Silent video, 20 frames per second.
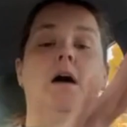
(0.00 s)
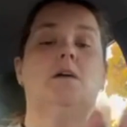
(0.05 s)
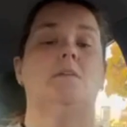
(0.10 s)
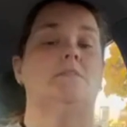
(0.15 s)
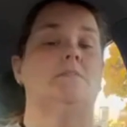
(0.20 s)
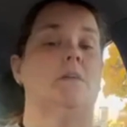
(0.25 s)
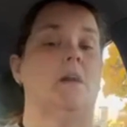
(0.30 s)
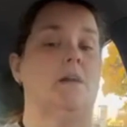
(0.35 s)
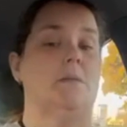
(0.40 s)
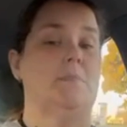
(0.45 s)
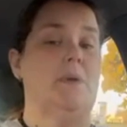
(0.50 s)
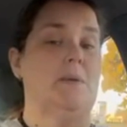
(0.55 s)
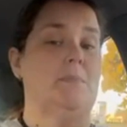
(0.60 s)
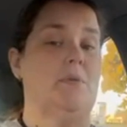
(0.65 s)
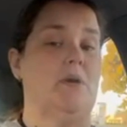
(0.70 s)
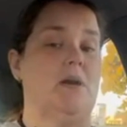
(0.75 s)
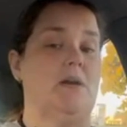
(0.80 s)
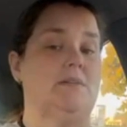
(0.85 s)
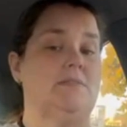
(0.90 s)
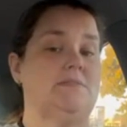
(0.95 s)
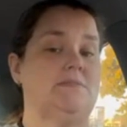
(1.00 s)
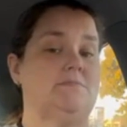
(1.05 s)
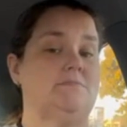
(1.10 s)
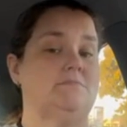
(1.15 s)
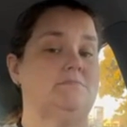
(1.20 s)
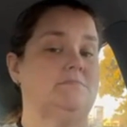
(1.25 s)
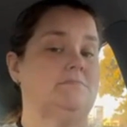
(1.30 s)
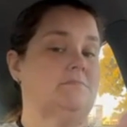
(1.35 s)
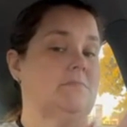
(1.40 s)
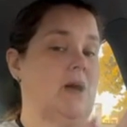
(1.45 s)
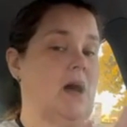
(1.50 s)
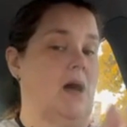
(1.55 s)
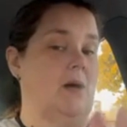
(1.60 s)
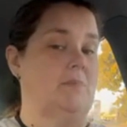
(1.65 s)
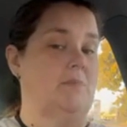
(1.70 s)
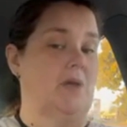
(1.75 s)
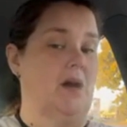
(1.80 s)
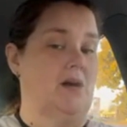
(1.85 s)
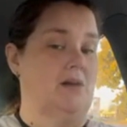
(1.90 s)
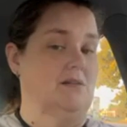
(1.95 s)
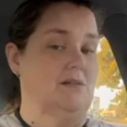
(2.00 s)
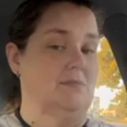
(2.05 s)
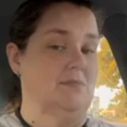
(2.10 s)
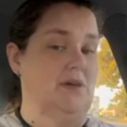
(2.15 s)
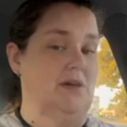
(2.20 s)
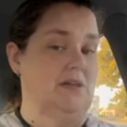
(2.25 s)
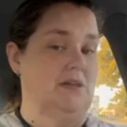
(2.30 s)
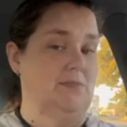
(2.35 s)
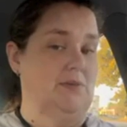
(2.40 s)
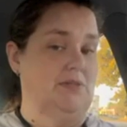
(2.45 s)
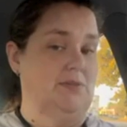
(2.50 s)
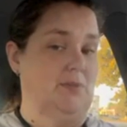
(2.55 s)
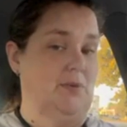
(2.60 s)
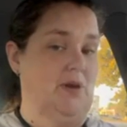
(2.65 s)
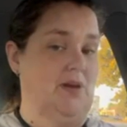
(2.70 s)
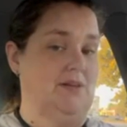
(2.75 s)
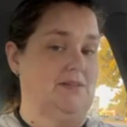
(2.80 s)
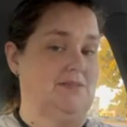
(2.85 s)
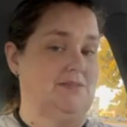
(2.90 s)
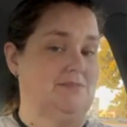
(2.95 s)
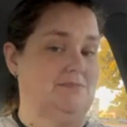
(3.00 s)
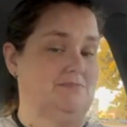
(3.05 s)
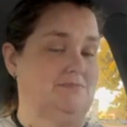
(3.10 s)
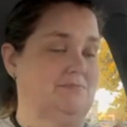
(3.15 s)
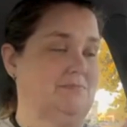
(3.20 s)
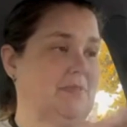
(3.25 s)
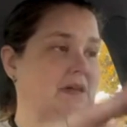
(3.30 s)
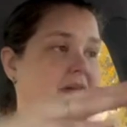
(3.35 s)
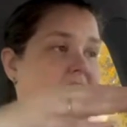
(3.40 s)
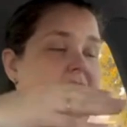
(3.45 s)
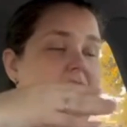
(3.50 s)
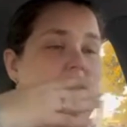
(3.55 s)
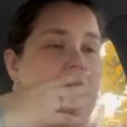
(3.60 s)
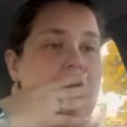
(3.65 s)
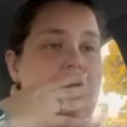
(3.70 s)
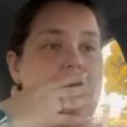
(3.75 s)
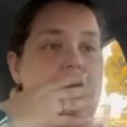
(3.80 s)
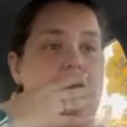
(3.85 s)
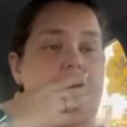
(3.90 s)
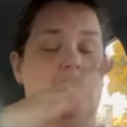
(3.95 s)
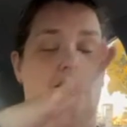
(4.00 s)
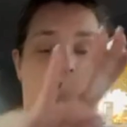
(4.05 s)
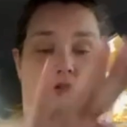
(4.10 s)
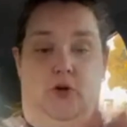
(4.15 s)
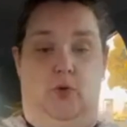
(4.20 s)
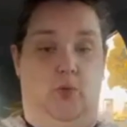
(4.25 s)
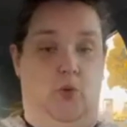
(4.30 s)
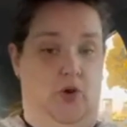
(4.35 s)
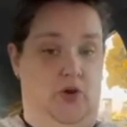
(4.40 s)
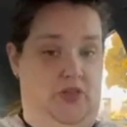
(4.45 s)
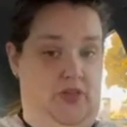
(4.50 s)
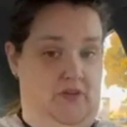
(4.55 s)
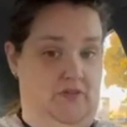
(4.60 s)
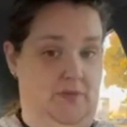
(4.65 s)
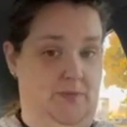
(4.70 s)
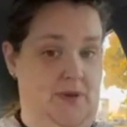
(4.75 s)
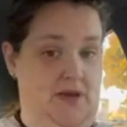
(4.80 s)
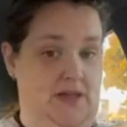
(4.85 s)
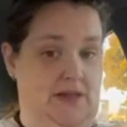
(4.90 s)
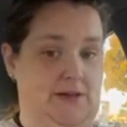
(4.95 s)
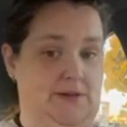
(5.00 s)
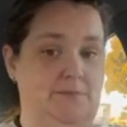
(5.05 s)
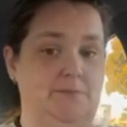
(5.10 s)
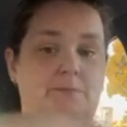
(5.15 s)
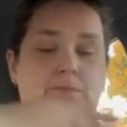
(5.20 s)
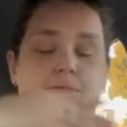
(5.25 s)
Not a bad price. I'm not complaining about the price. They're worth every penny.